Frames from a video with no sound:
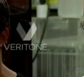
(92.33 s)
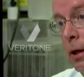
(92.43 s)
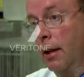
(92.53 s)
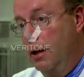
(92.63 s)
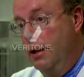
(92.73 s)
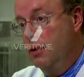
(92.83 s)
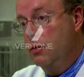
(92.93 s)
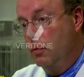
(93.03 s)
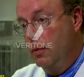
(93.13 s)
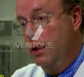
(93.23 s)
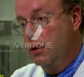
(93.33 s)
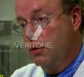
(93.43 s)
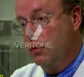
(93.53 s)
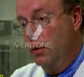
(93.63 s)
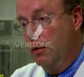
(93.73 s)
There is
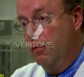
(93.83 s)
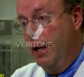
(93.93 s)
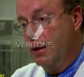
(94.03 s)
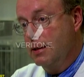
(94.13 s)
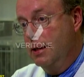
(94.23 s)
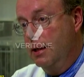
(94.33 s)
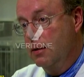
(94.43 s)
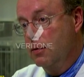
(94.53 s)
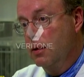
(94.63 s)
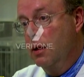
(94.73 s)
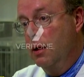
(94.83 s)
risk with vaccines,